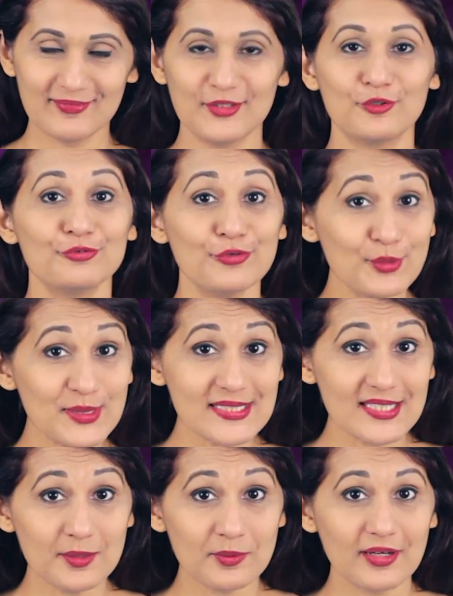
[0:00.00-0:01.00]
Your focus
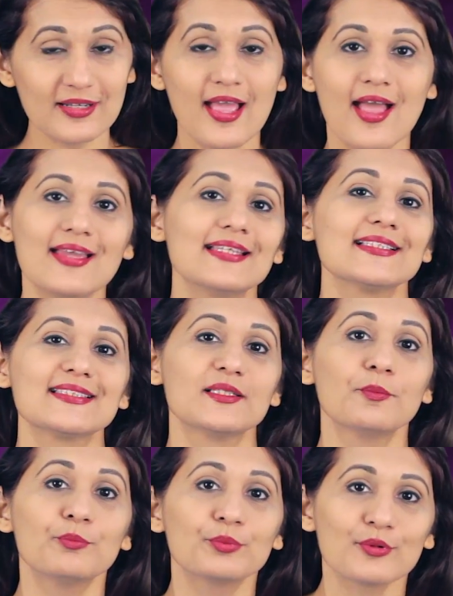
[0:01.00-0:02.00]
keyword is
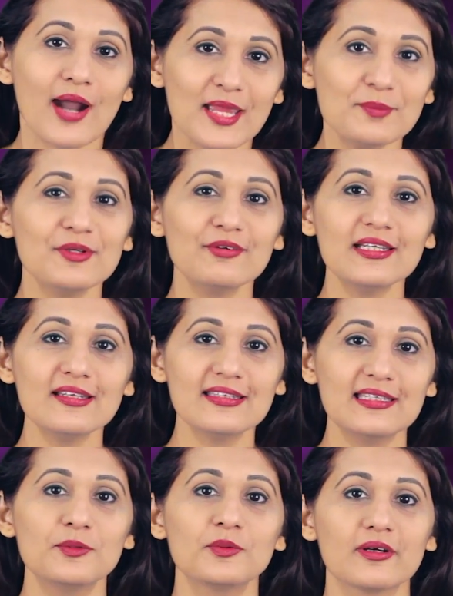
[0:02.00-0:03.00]
the primary
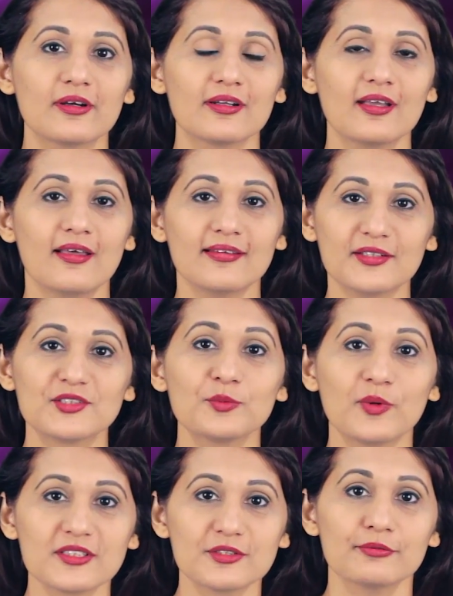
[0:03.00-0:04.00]
keyword that you
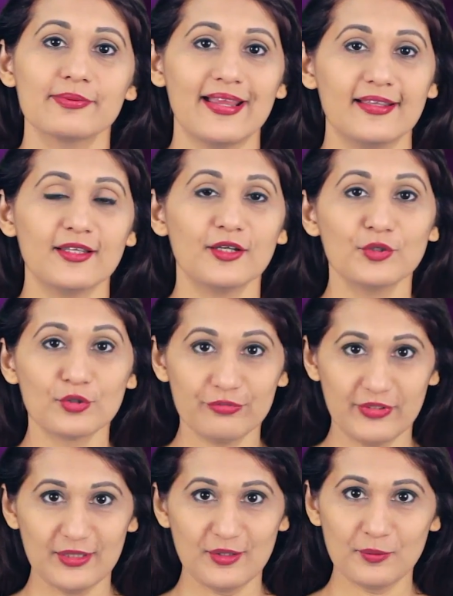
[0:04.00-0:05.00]
want to rank your
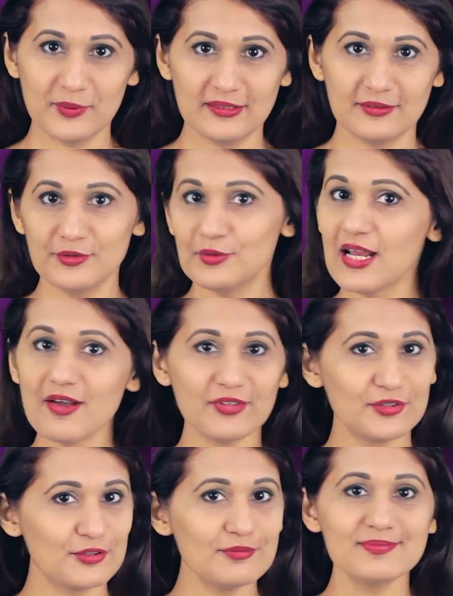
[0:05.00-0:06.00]
video with. You could have
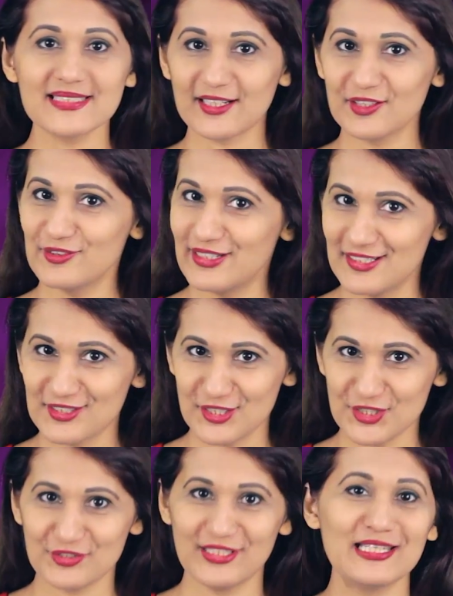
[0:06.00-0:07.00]
other secondary and
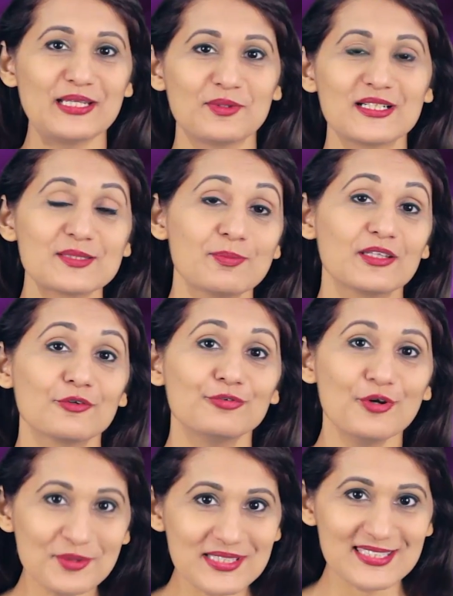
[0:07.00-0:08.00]
tertiary keywords, but the
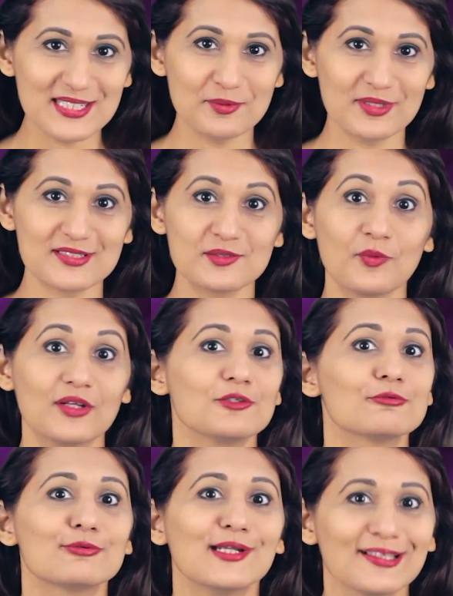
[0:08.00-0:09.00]
focus keyword is the one
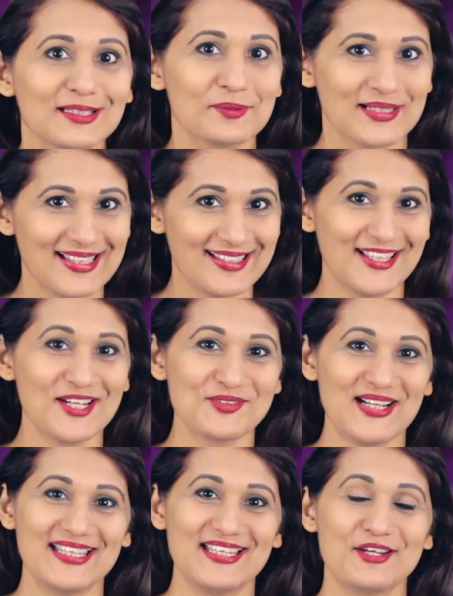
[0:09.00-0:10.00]
you really want to get that
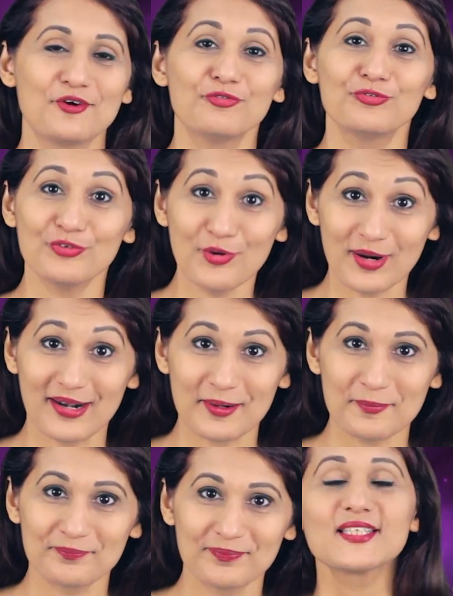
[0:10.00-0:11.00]
ranking for.
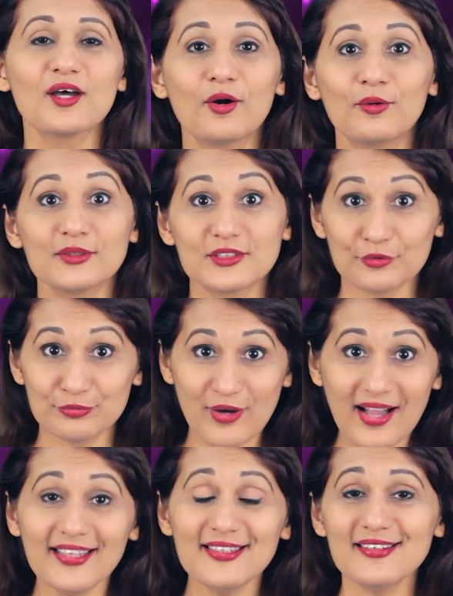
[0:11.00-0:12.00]
So to
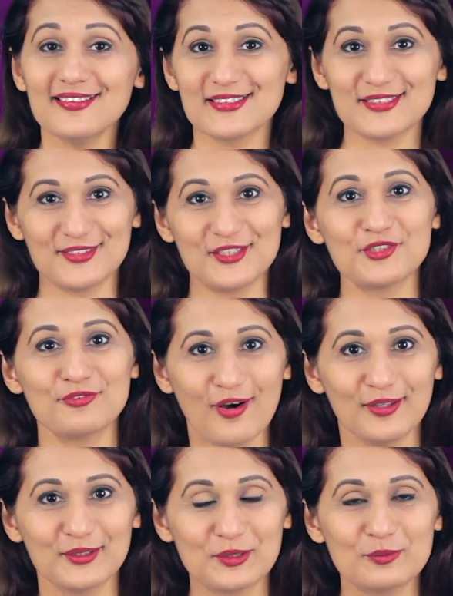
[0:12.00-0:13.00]
find the search
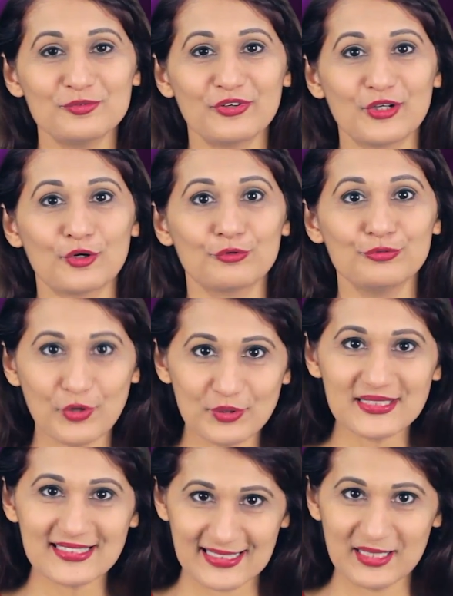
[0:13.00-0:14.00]
volume for your
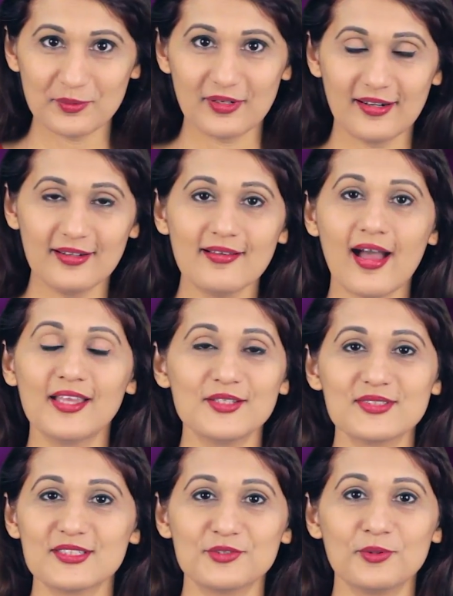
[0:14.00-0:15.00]
focus keyword, I
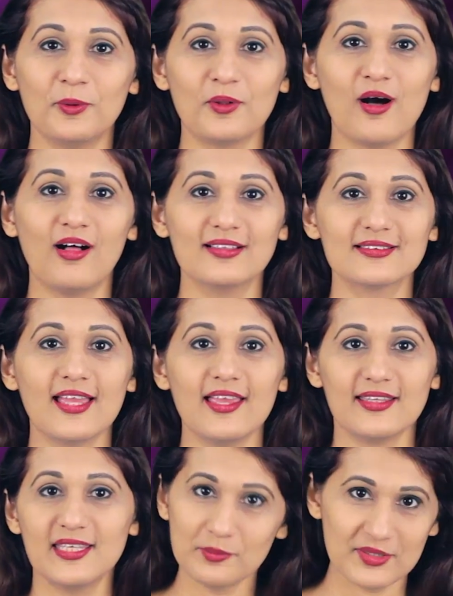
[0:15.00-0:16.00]
use a tool called
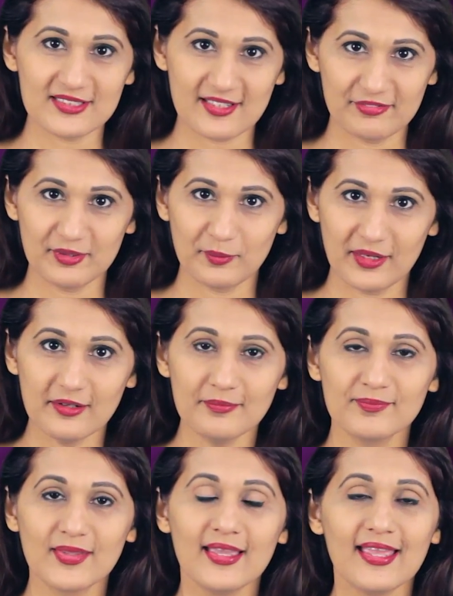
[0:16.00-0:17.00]
Keywords
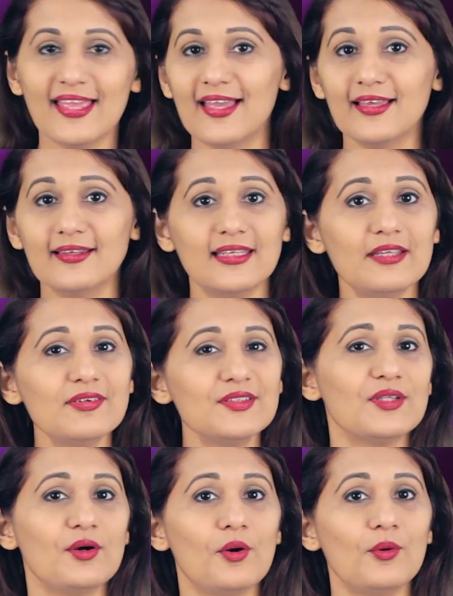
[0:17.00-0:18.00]
Everywhere. And
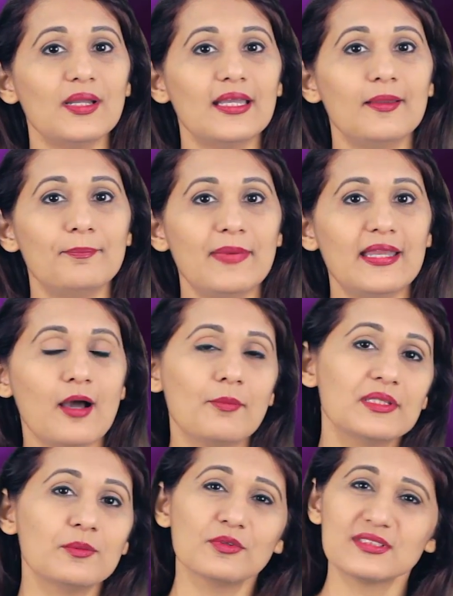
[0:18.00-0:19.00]
even though it may not
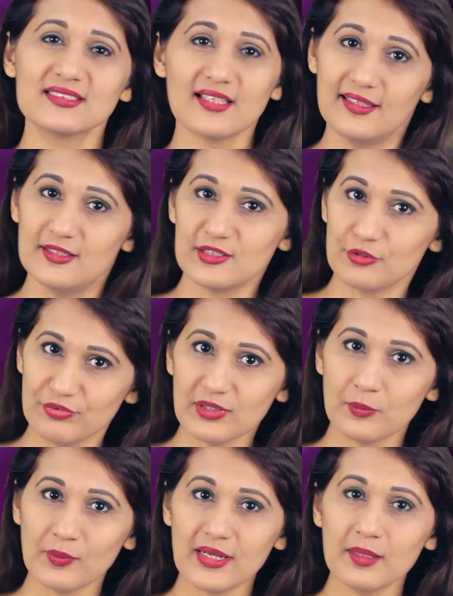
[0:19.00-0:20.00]
be the most
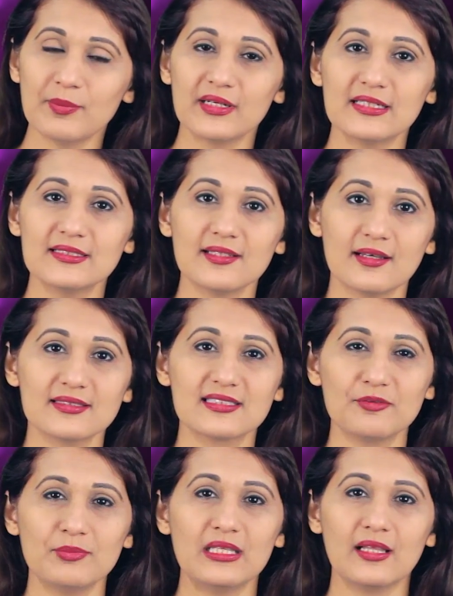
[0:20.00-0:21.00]
scientific way, but it does
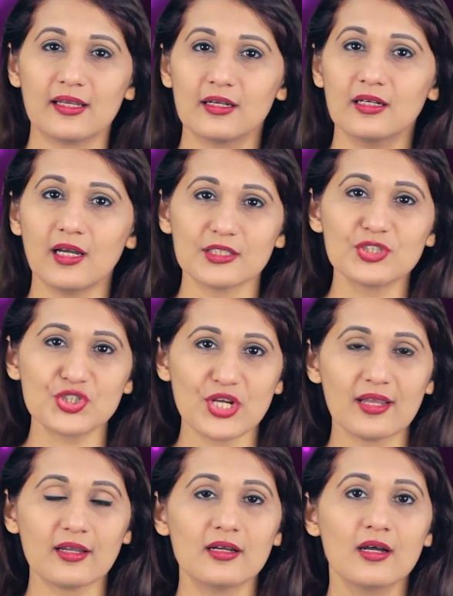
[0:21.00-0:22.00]
give me like a gut
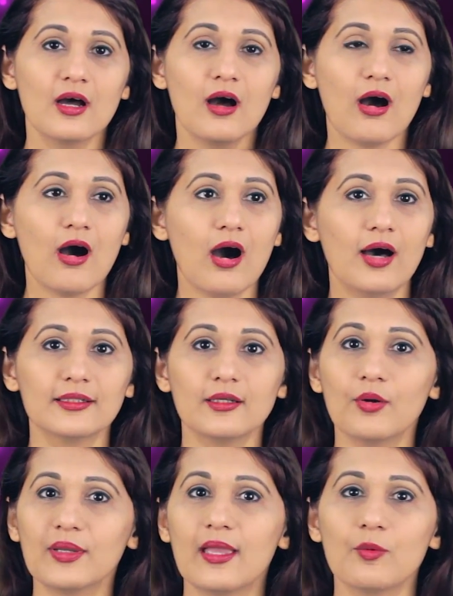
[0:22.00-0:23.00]
check
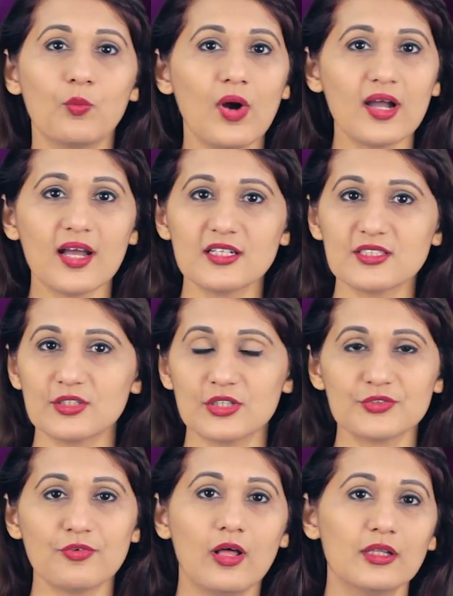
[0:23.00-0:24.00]
on, okay, what kind of
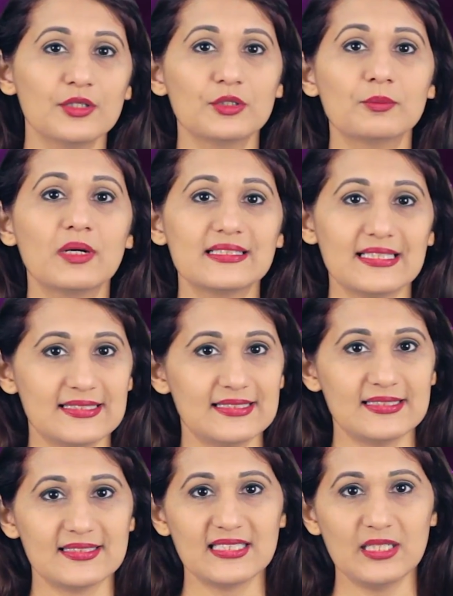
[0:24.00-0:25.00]
search volume does
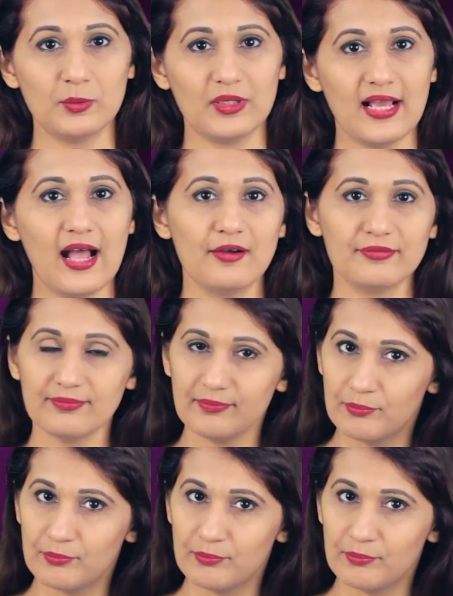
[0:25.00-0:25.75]
this keyword have?